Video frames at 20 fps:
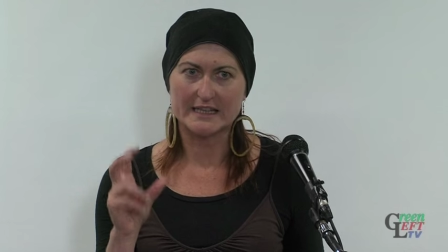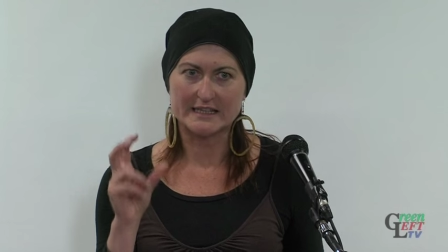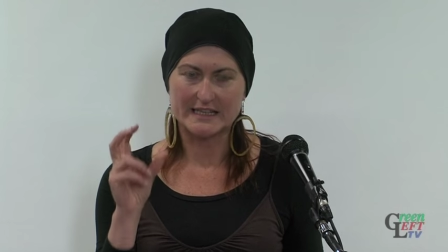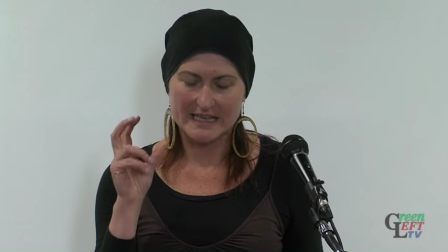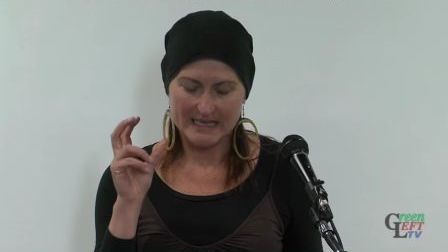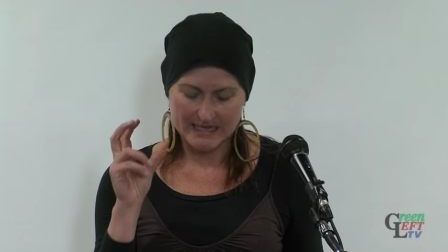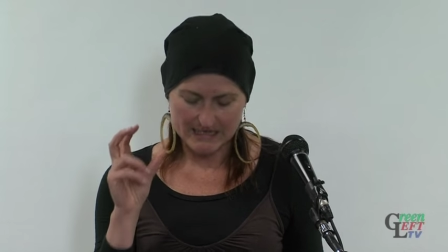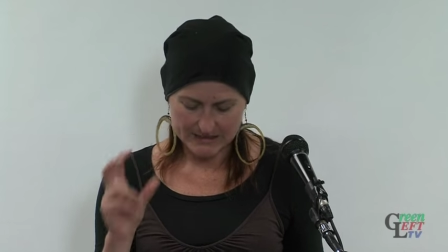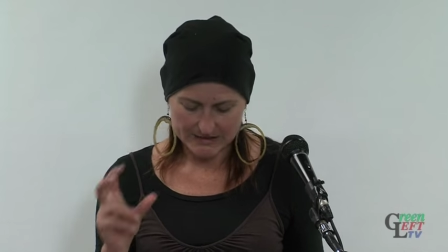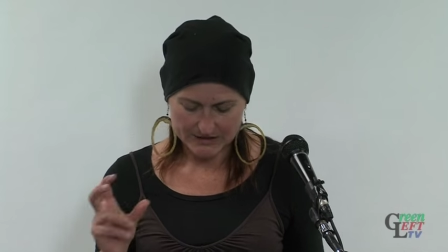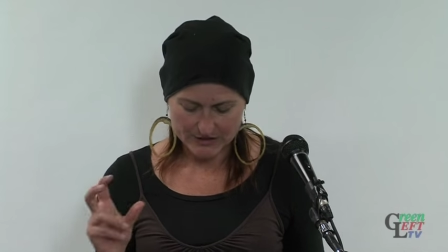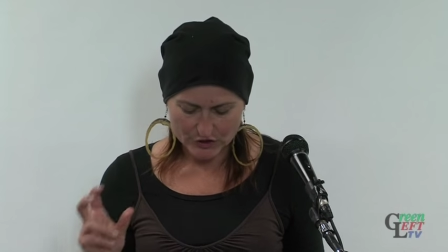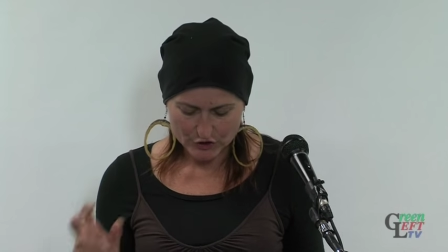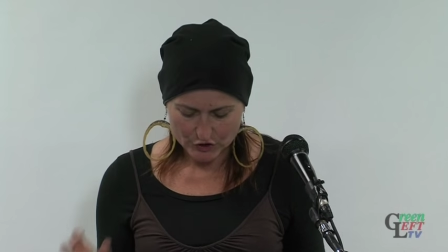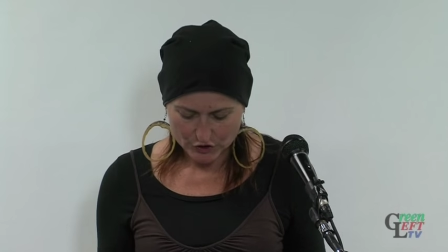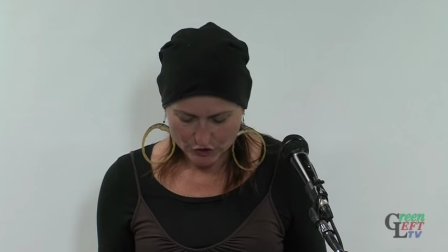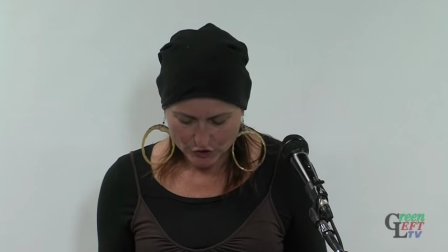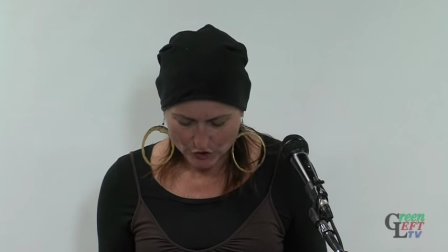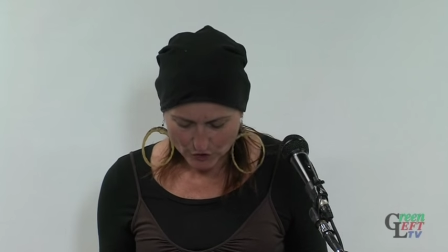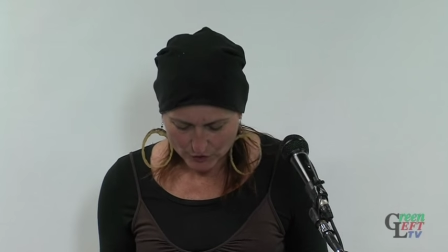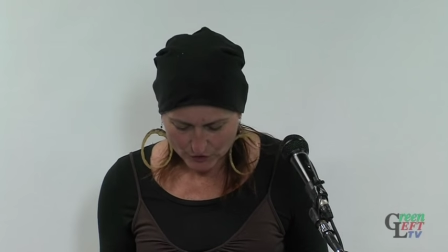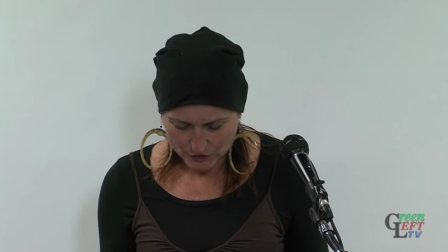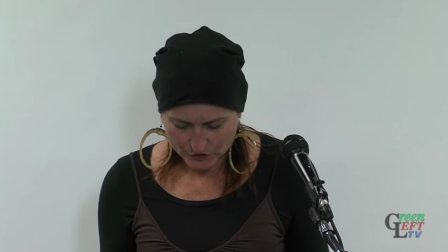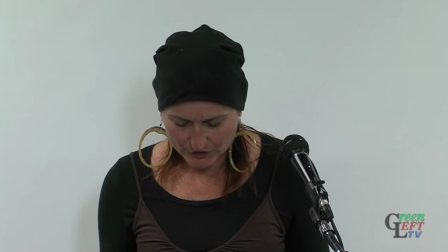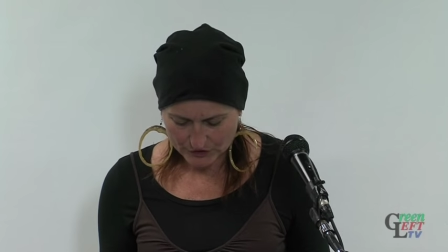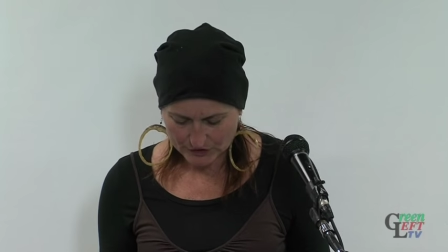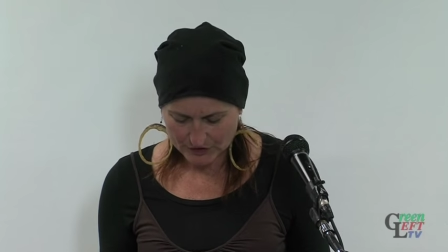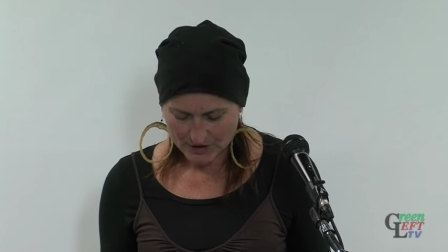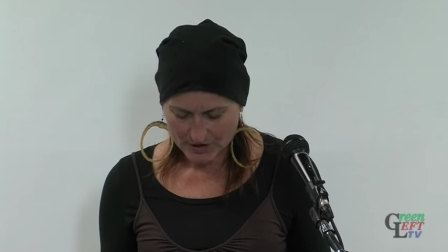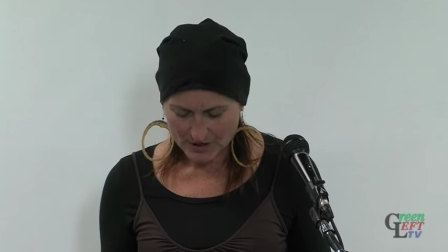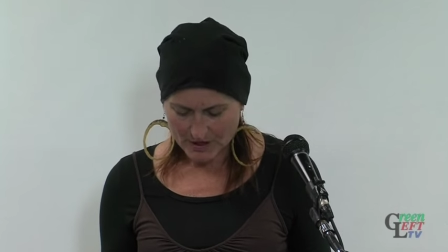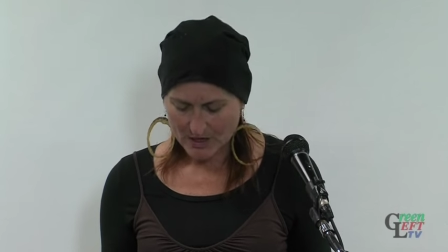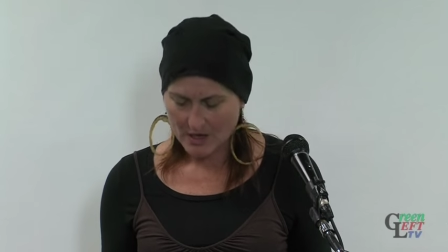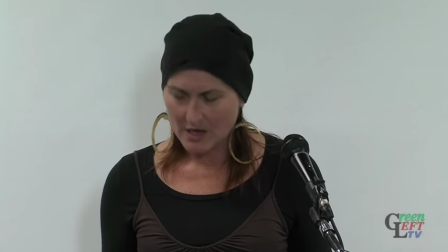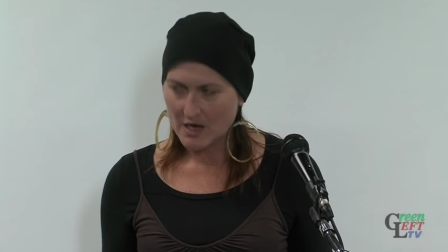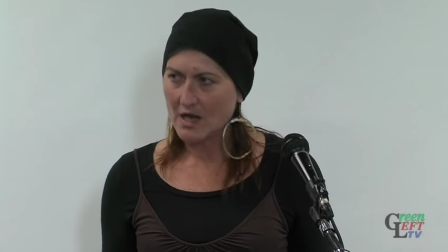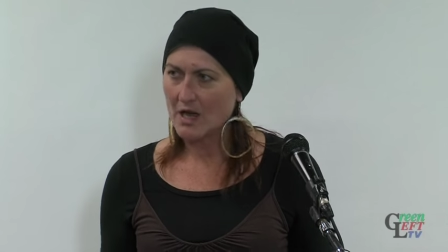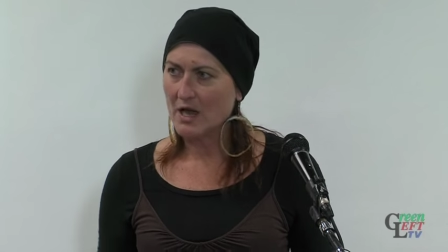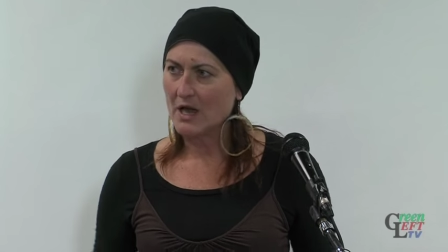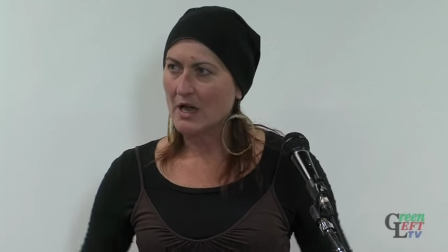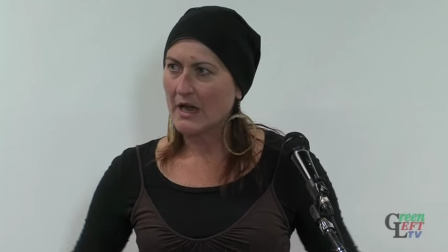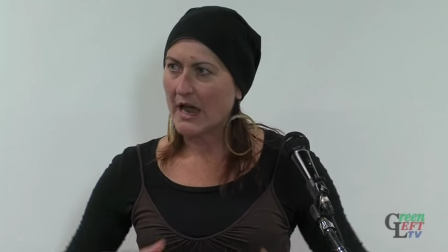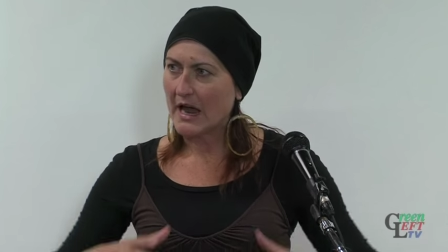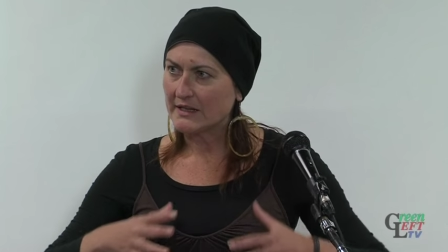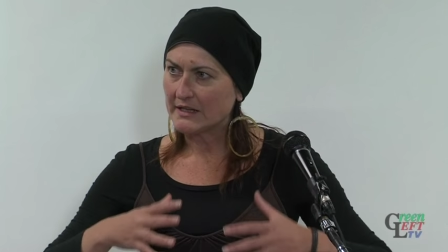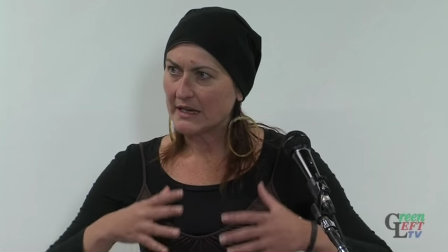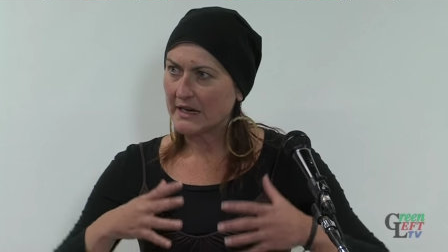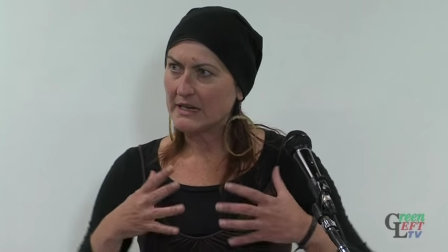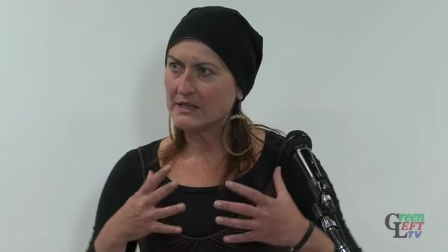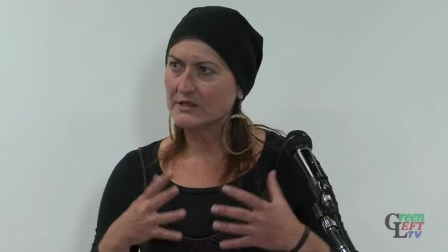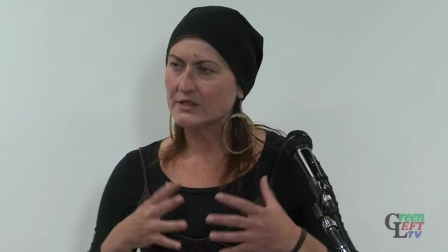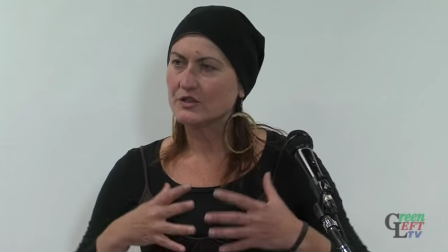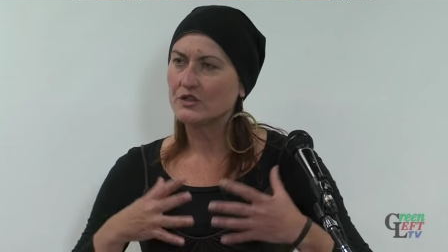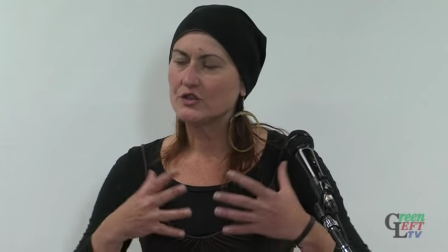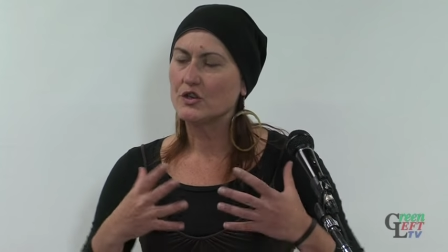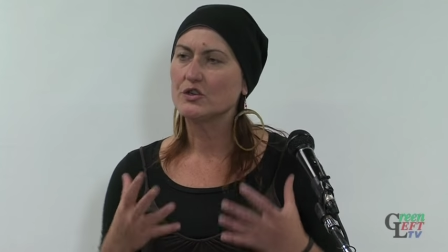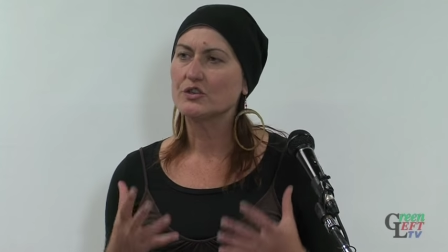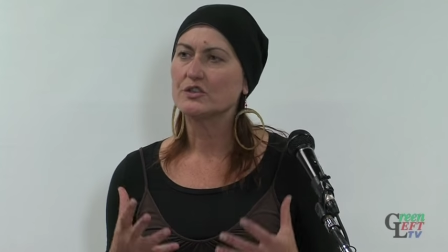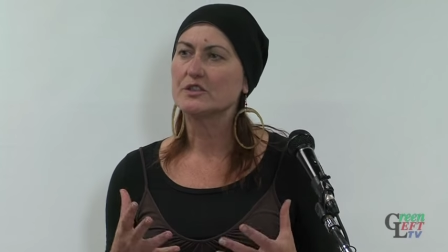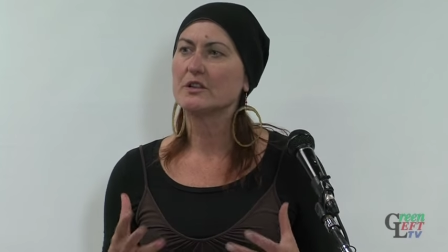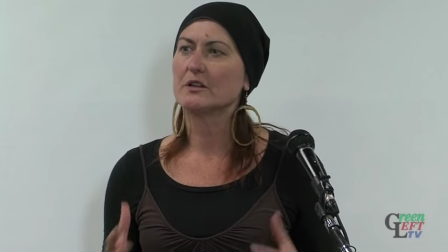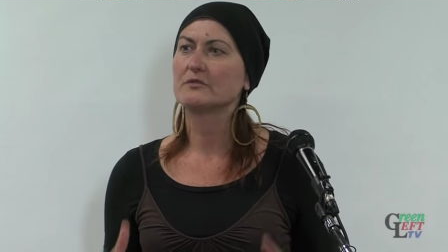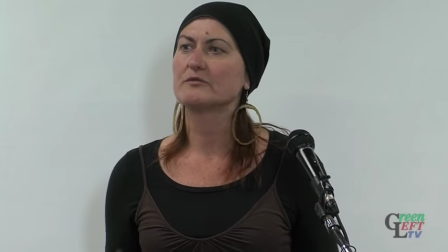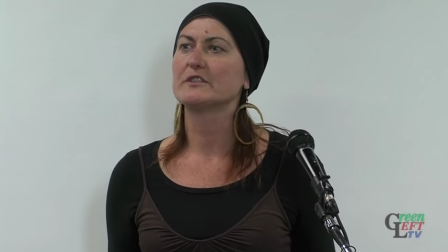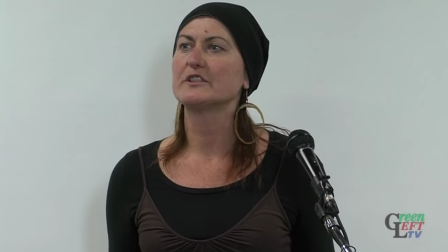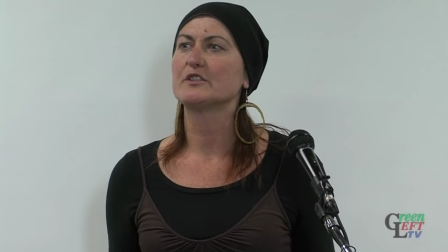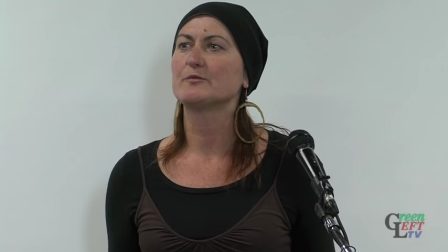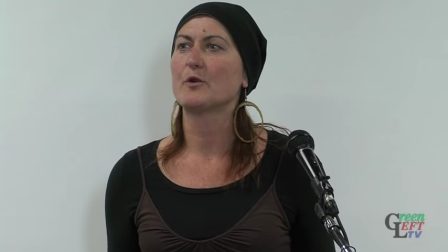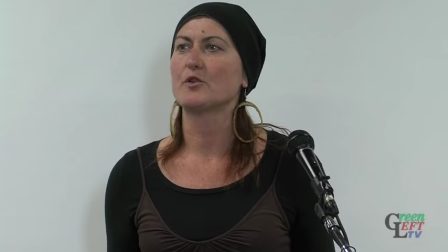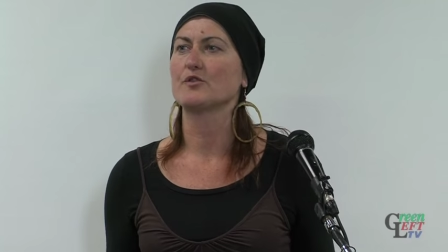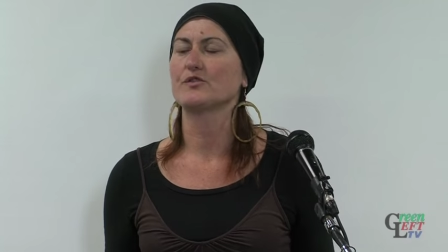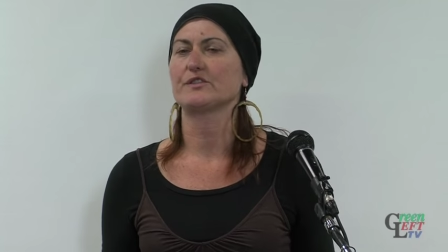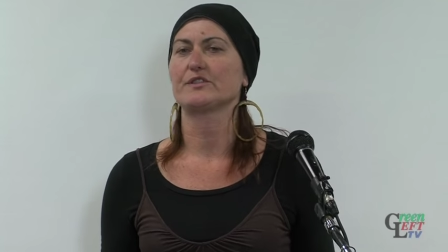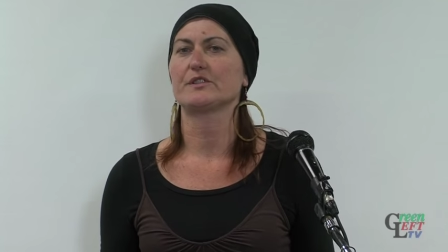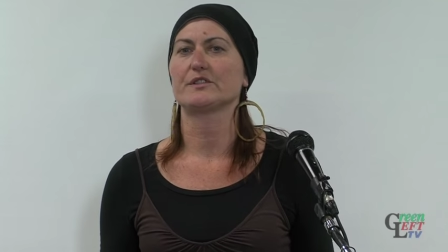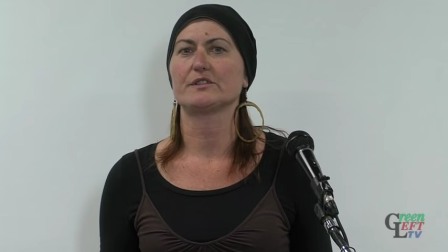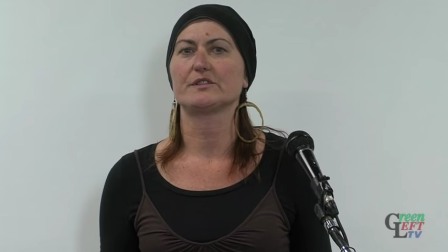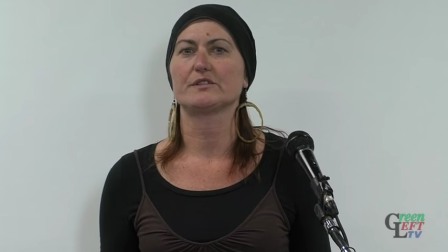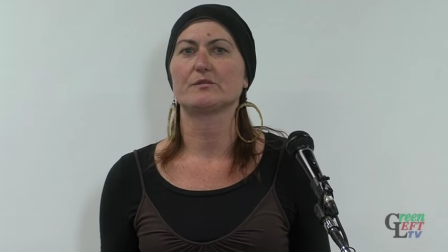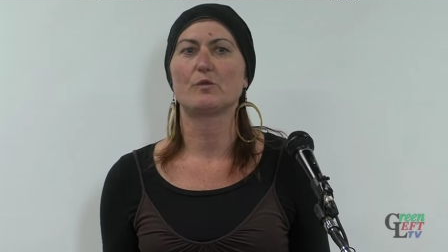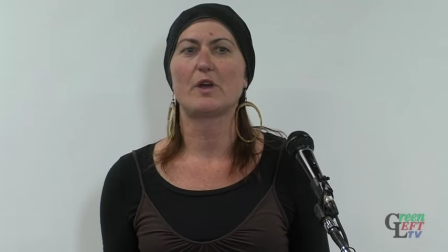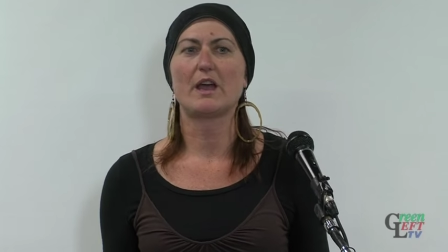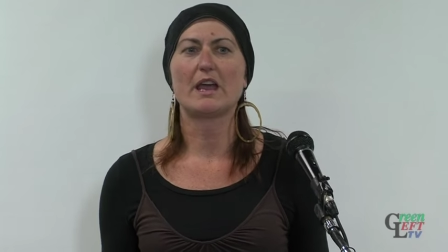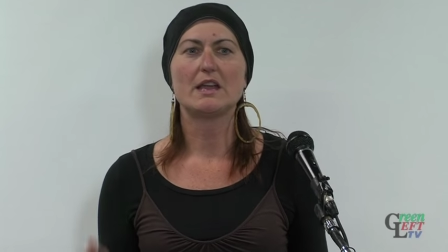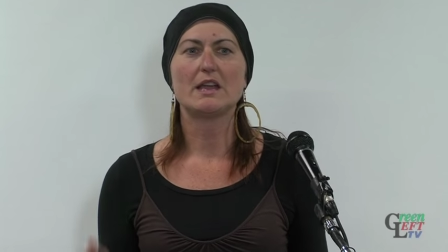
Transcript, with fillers: at the institution at the institutional responses, where